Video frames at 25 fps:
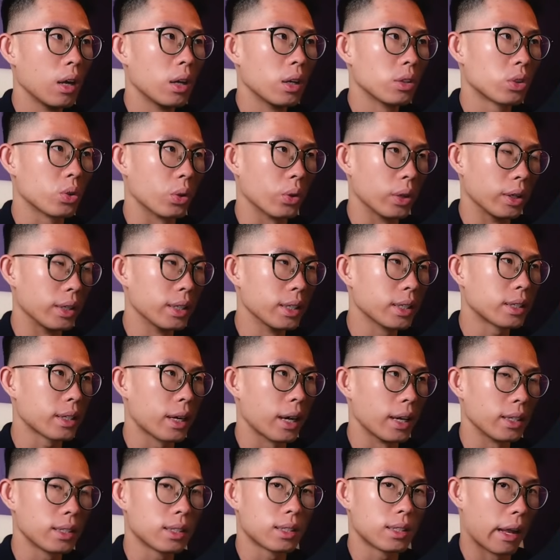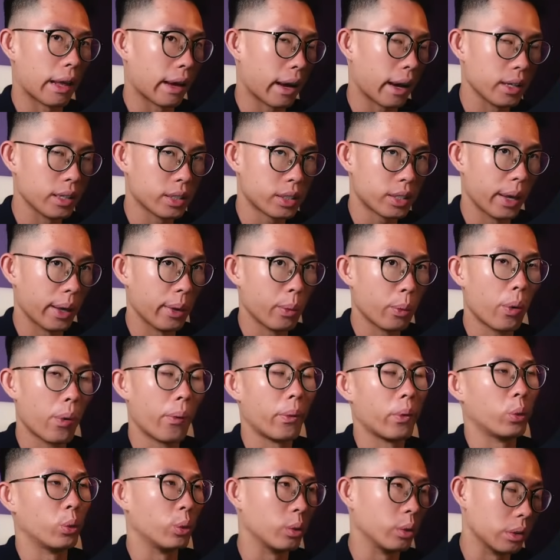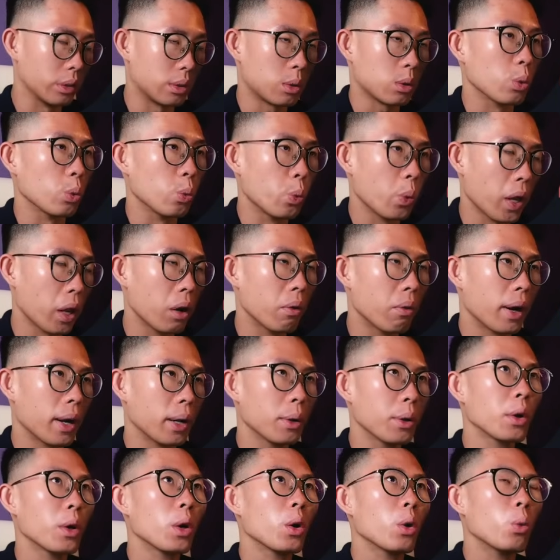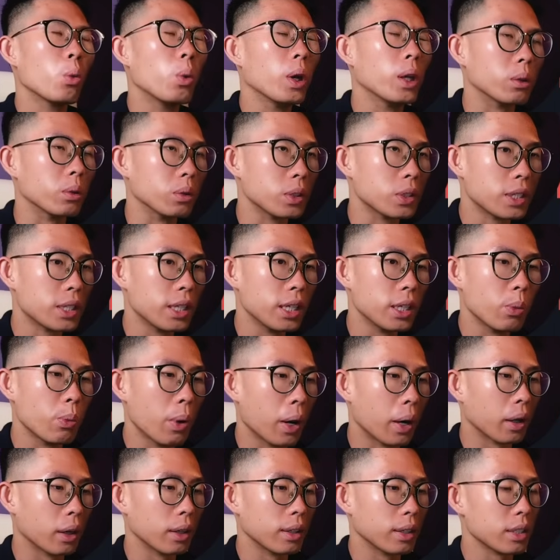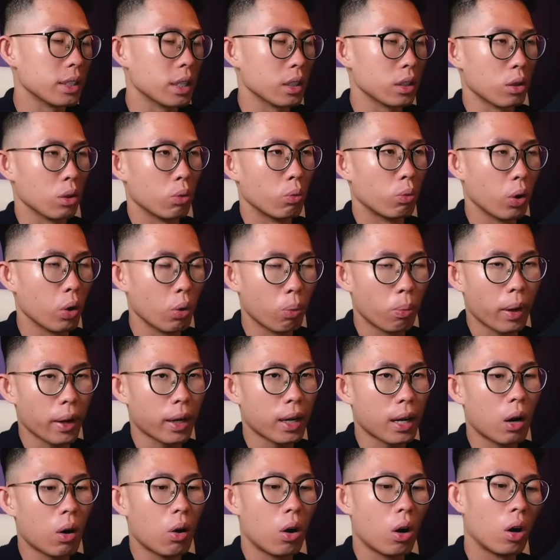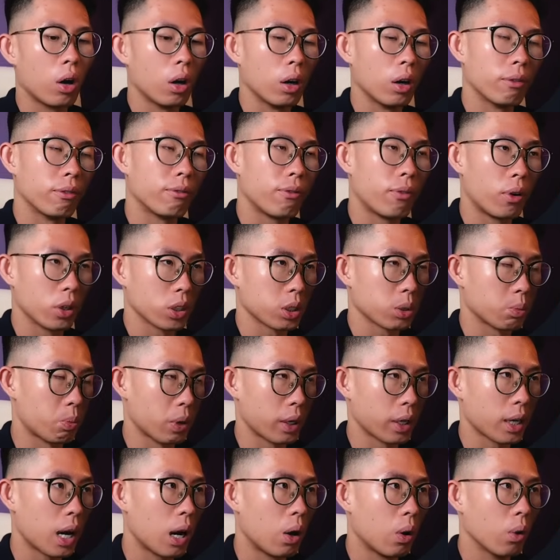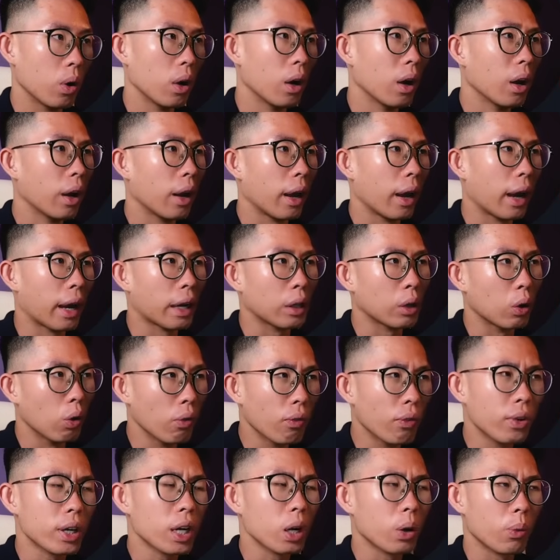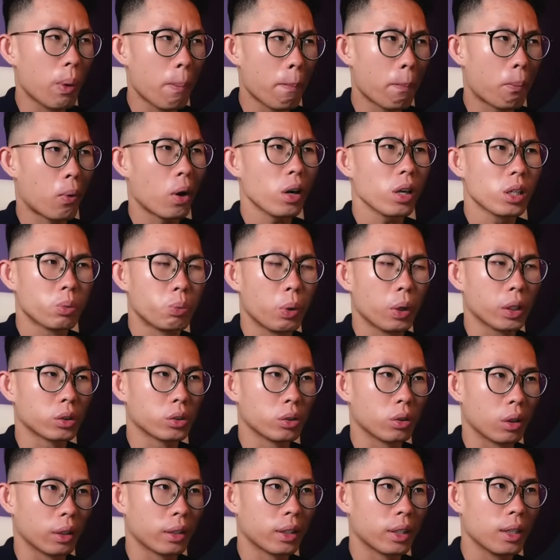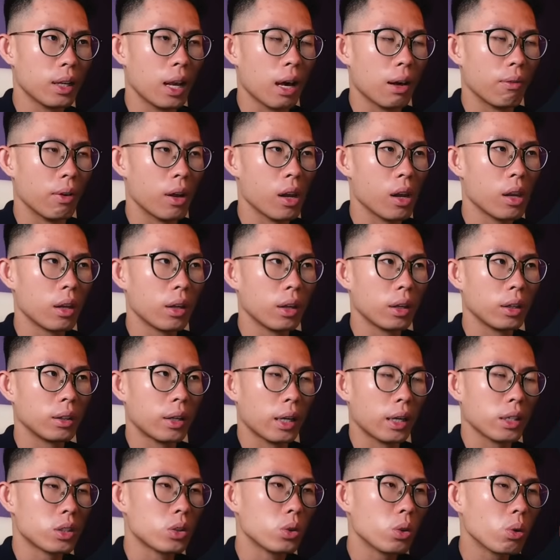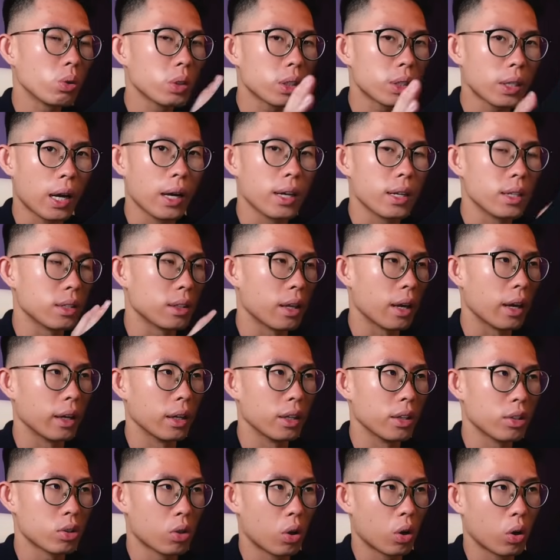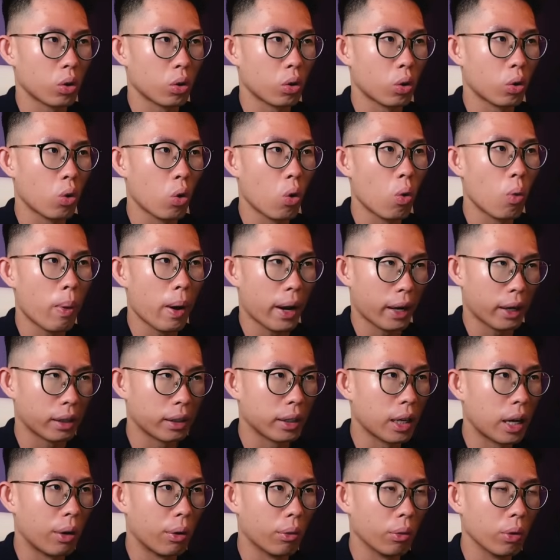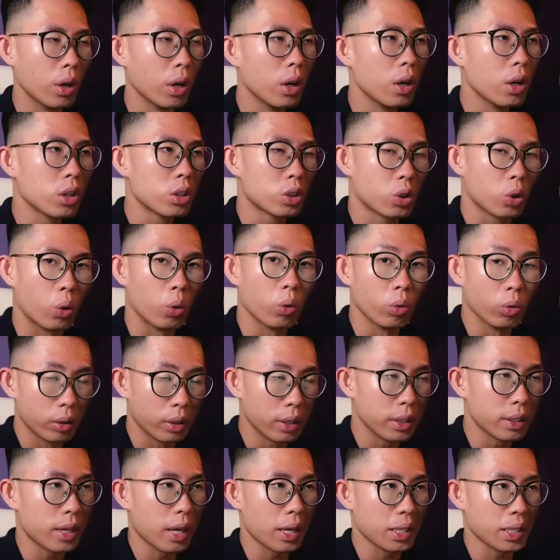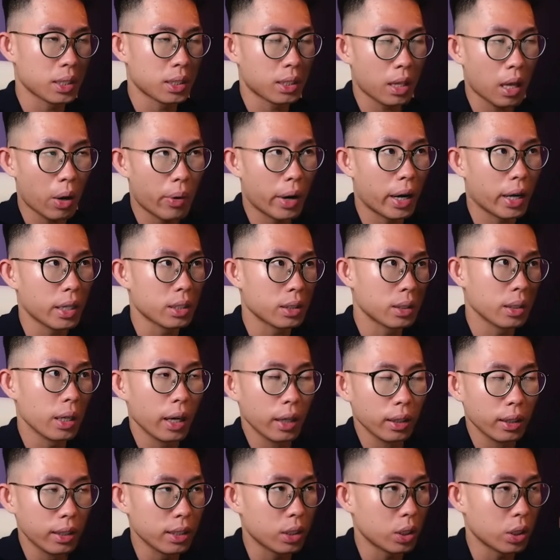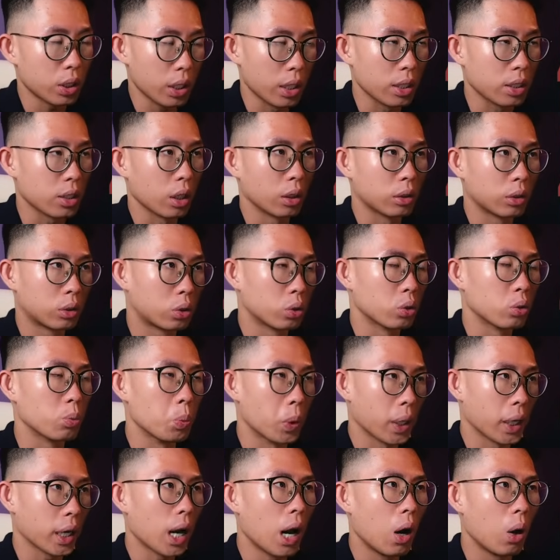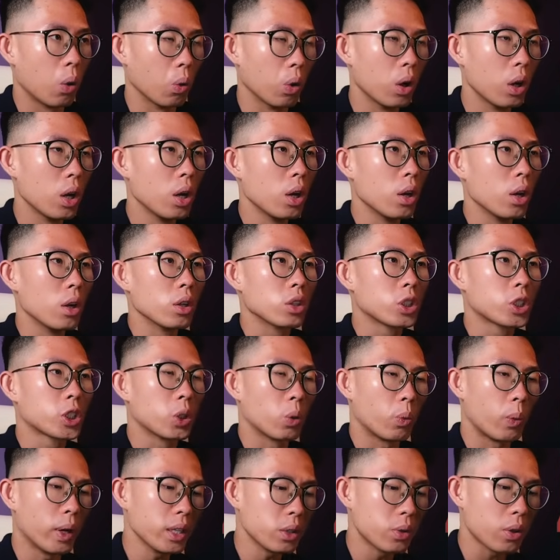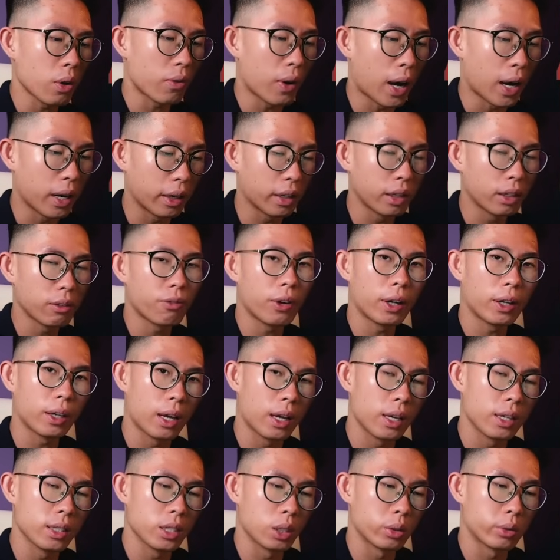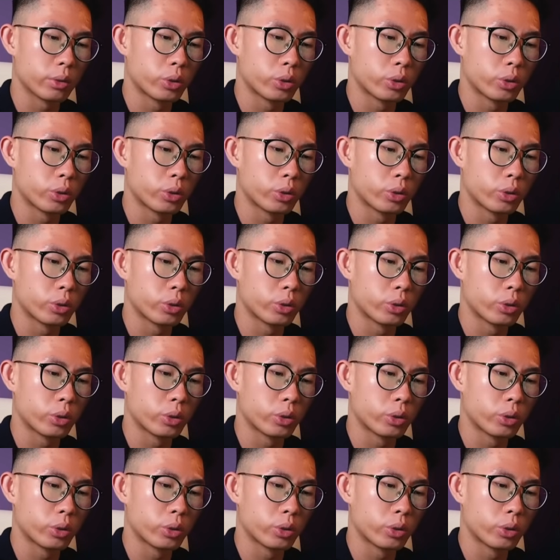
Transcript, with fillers: So in this case, like I said, what I want to do is to wait, right? Wait to see whether this is a real breakout or a forced breakout. And over here, when price breaks through the key level, there is no signs that it's gonna go back down. So this has tell us that this is a true breakout. So once you have identified that it's a